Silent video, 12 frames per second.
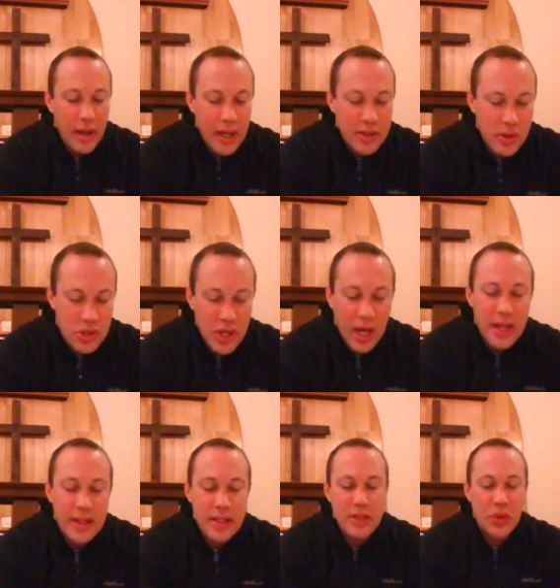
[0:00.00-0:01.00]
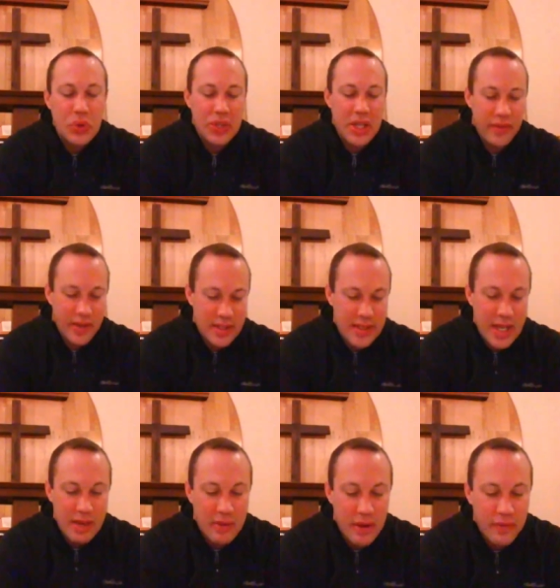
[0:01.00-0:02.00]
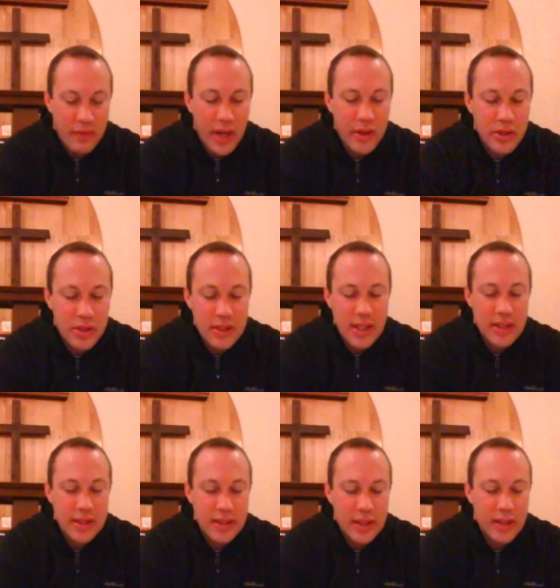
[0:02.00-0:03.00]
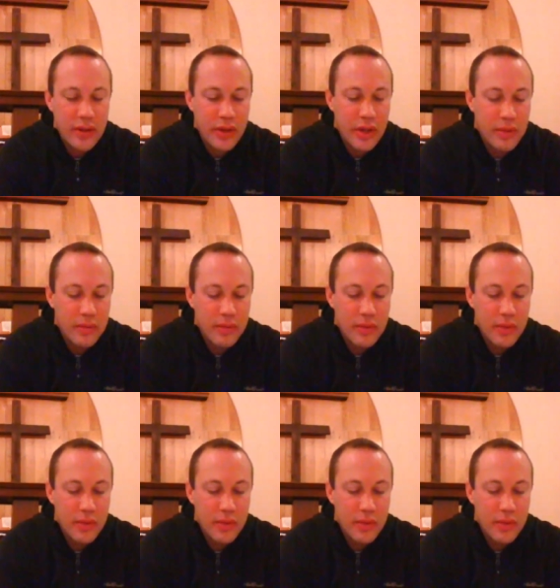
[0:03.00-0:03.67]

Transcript: And so Jonathan told David, saying, My father seeks to kill you.